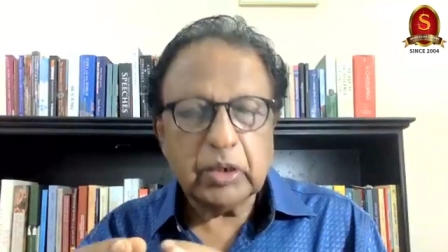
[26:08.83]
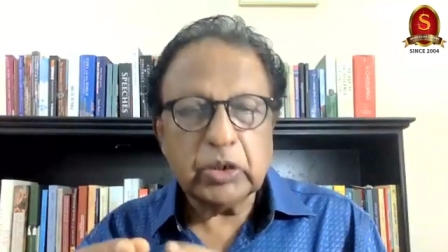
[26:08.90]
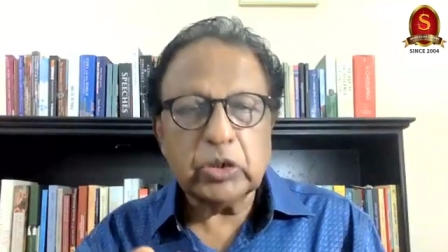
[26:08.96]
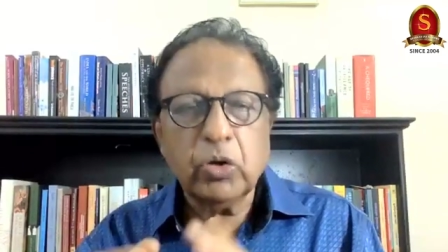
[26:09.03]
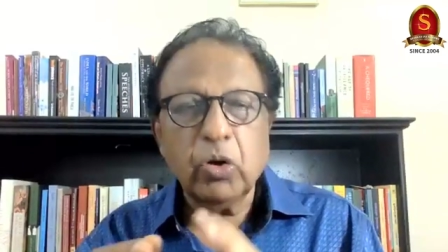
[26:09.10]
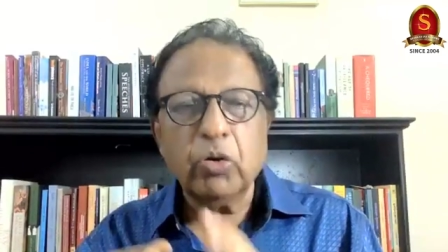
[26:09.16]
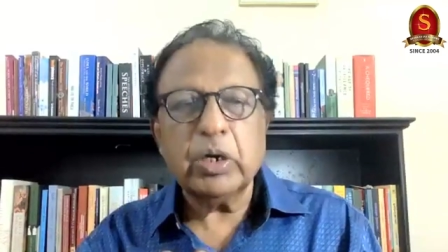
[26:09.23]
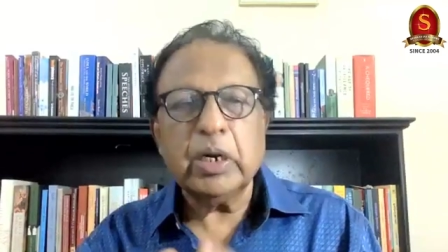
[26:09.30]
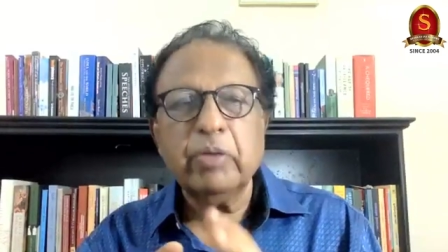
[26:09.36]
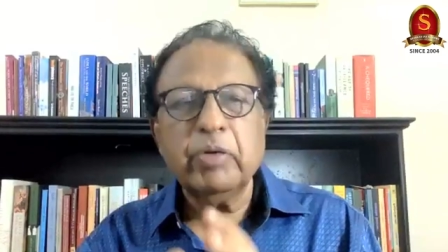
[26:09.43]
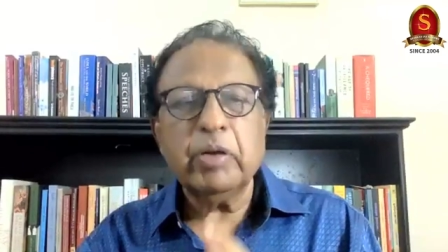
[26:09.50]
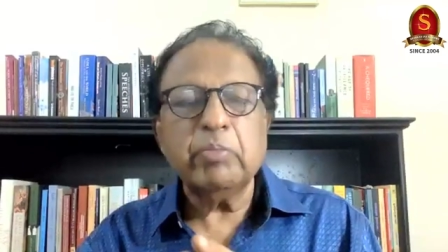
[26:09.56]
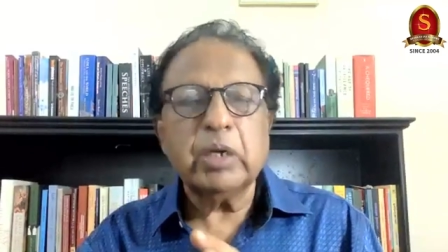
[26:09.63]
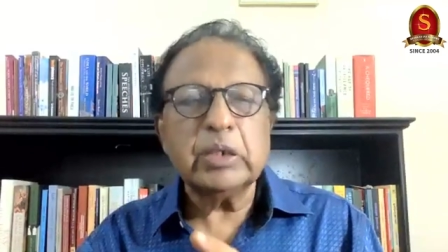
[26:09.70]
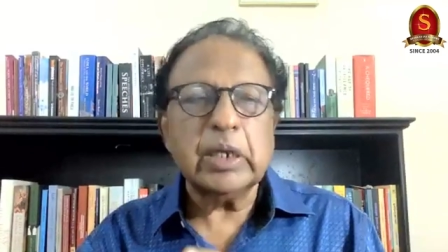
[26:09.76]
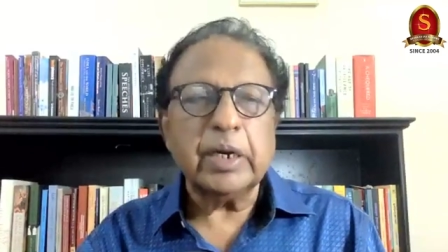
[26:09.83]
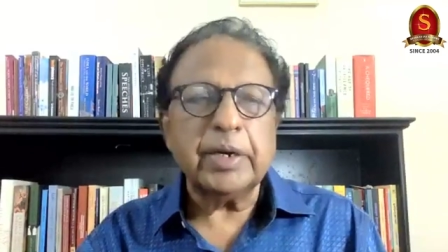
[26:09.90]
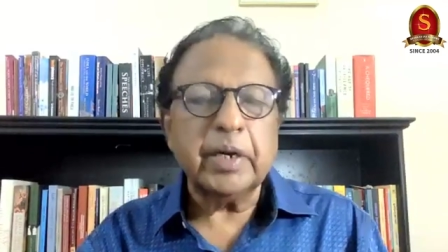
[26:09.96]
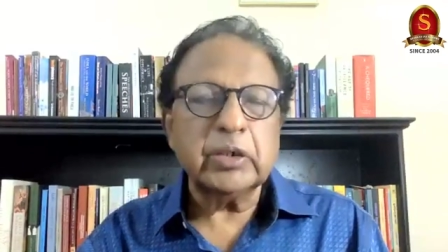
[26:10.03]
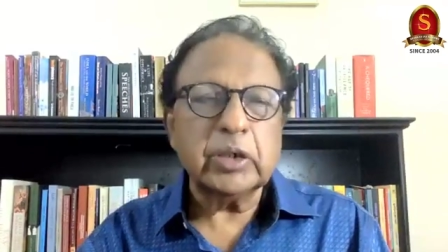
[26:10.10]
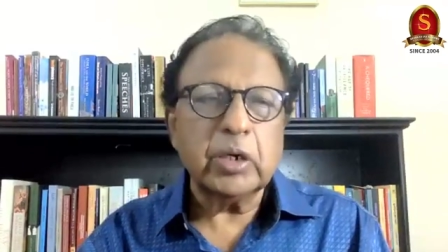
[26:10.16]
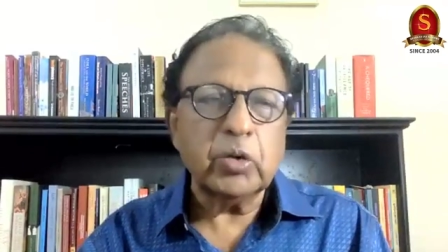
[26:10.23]
is not giving much
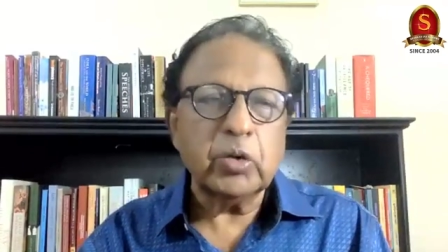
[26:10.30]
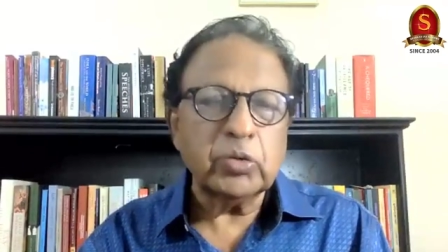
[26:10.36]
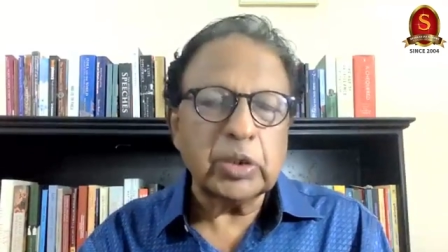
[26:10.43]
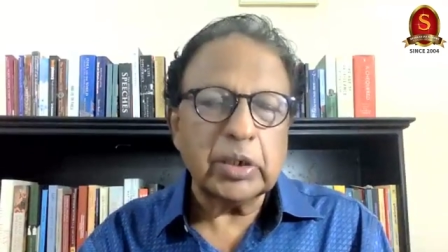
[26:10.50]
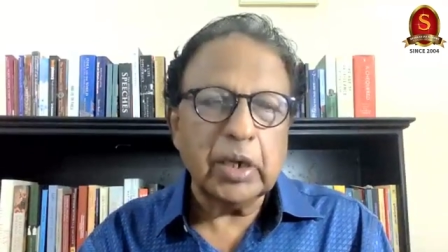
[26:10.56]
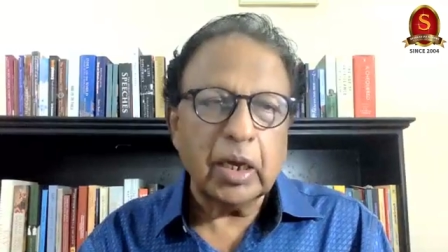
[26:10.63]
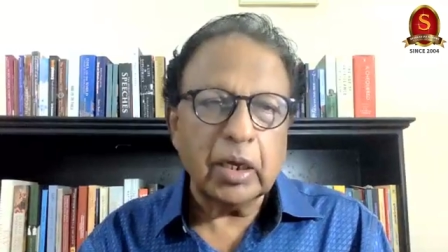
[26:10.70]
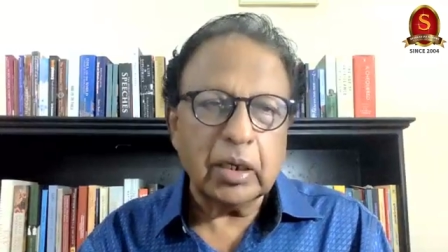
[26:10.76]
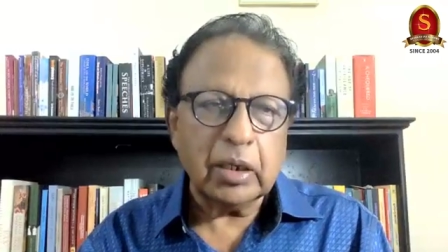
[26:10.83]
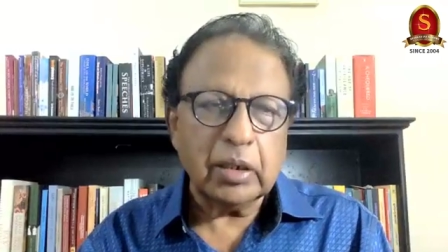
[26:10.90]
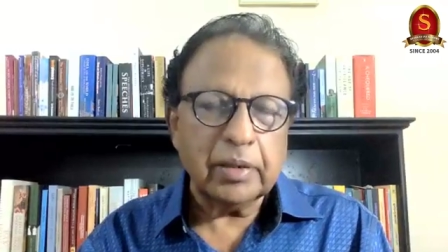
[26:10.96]
attention to Sri Lanka.